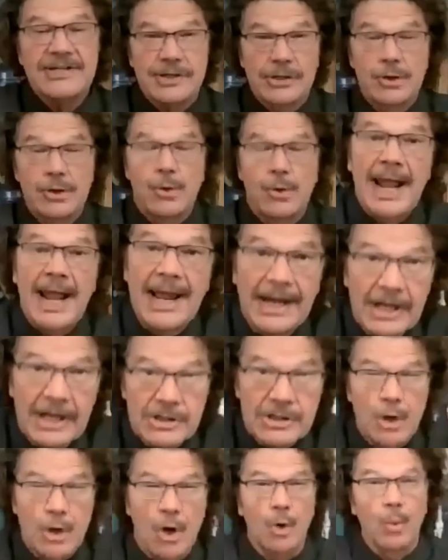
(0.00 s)
grant, and it's
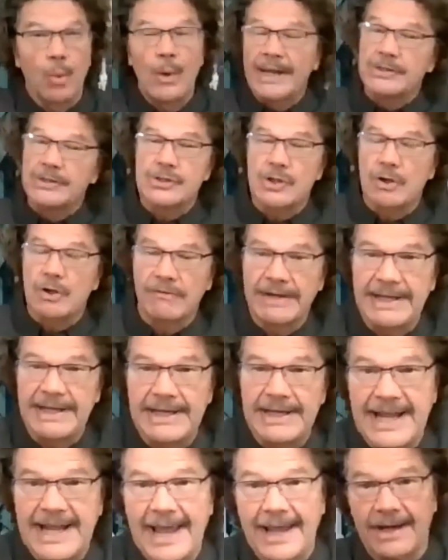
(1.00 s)
called Wings Over
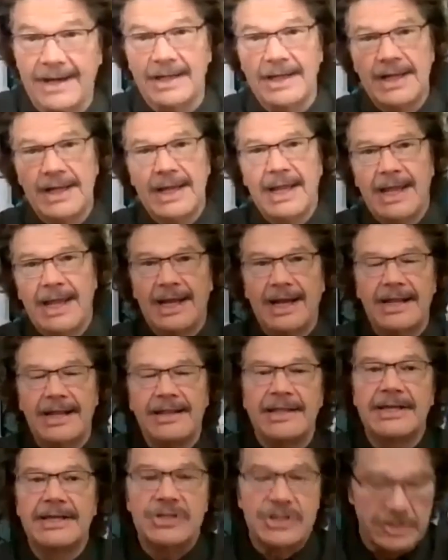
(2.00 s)
Indiana, and I
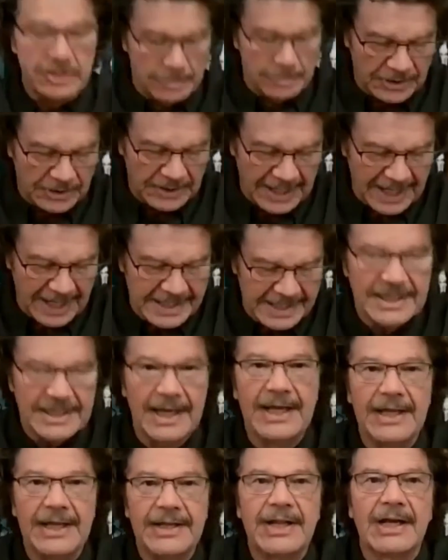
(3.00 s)
think she put that
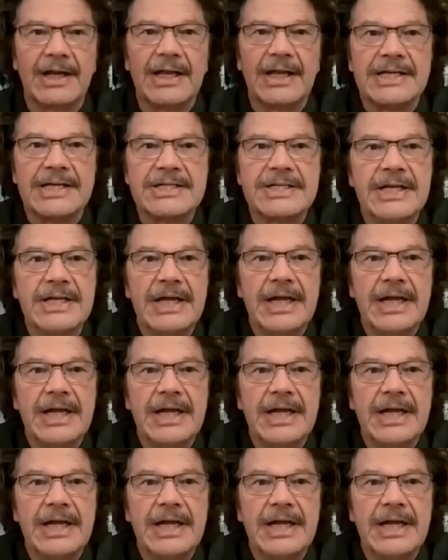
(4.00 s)
in the list.